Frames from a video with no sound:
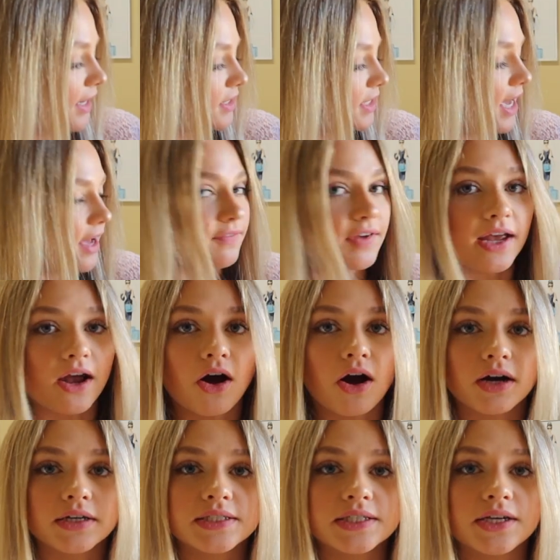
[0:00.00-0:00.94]
I just have a
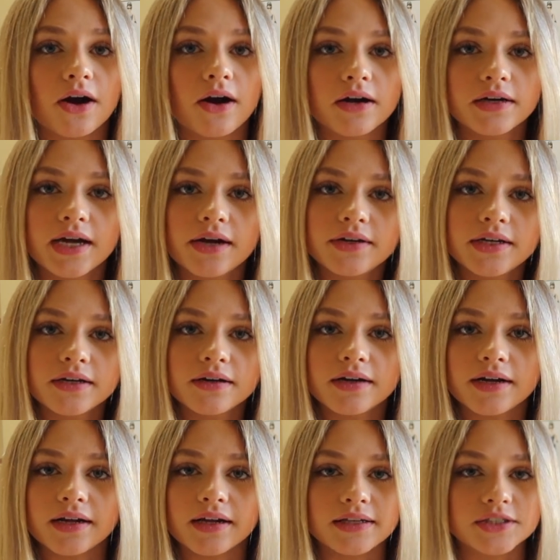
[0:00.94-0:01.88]
RTR down here.
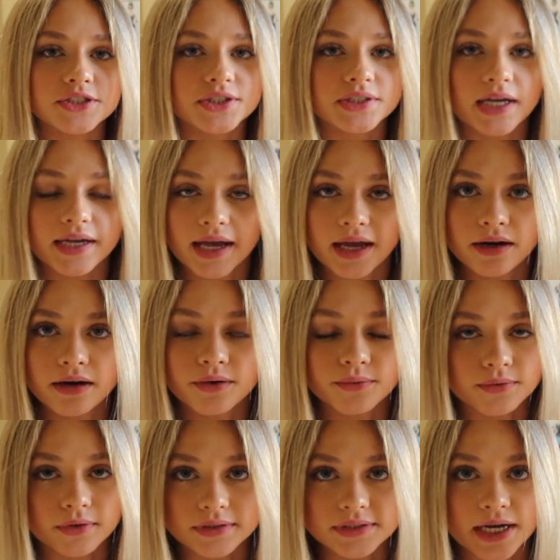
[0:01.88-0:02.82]
It is just, again,
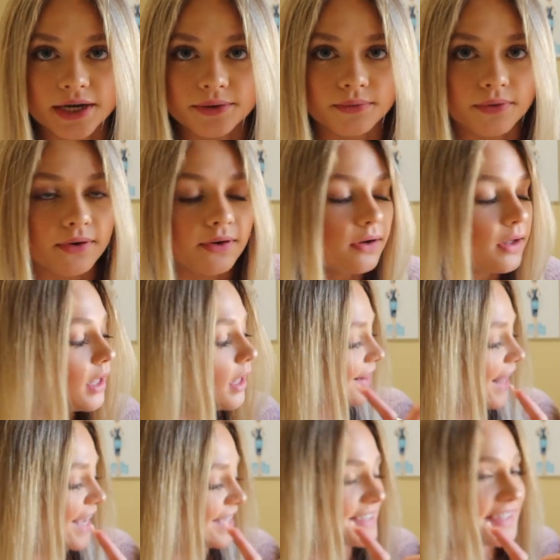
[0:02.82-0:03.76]
Roll Tide Roll.
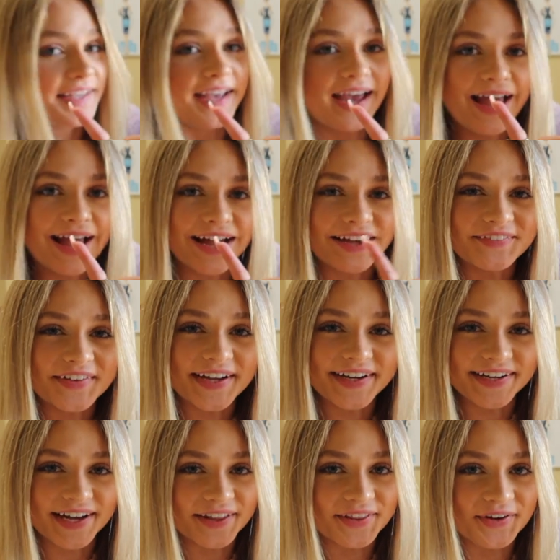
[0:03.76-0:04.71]
Lastly, I have
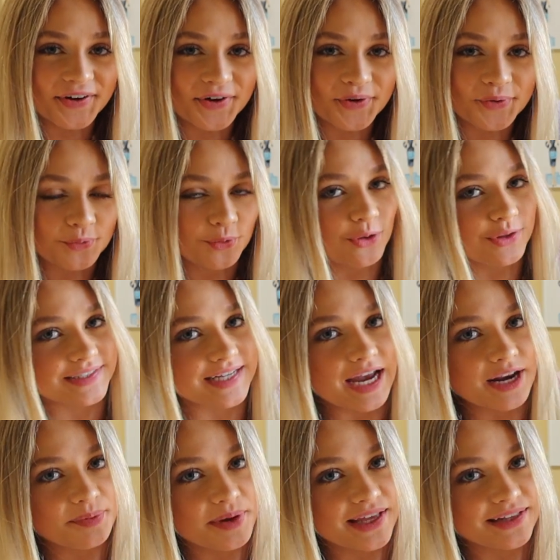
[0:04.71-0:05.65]
another Roll
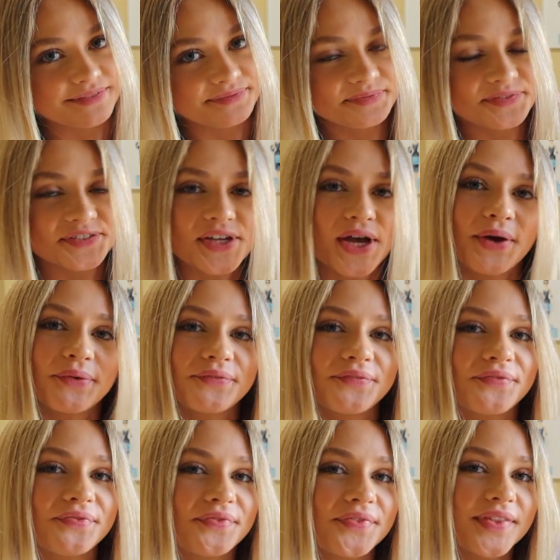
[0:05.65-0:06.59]
Tide pin. So
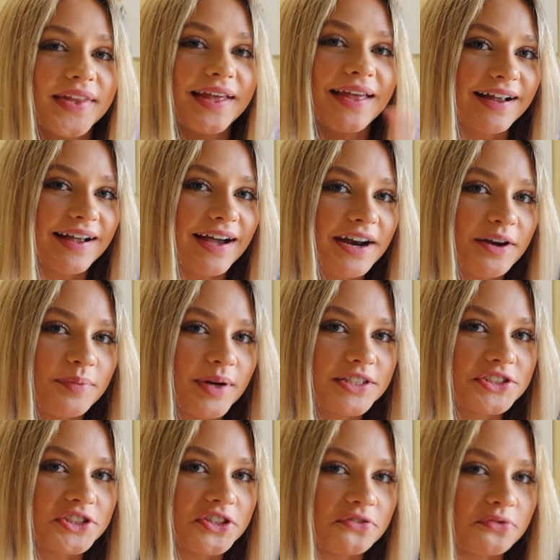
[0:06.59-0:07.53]
got a
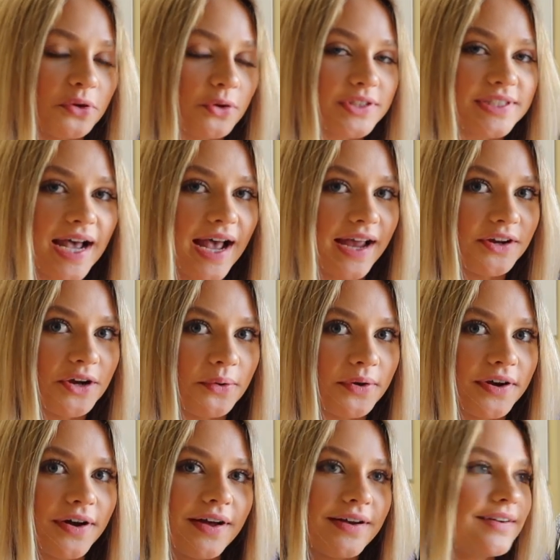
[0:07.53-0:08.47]
bunch of Roll Tide
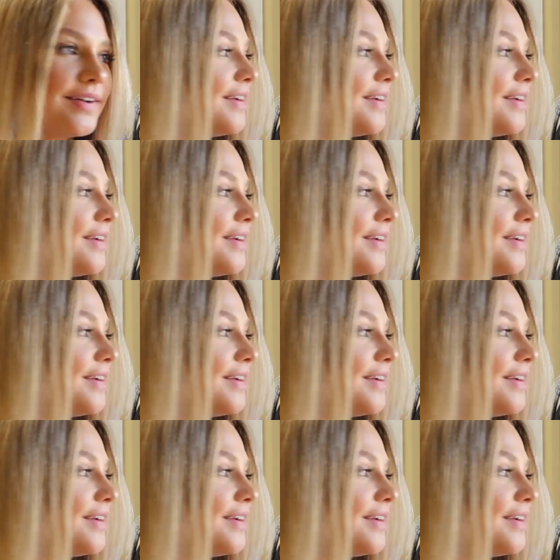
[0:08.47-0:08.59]
going on.